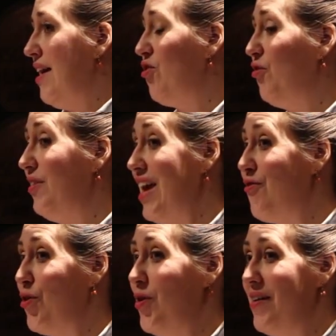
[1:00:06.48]
Its
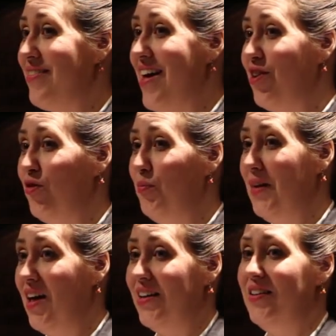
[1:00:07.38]
labor is that of
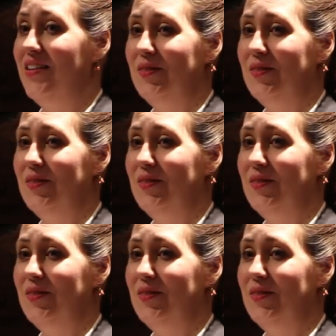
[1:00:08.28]
blood,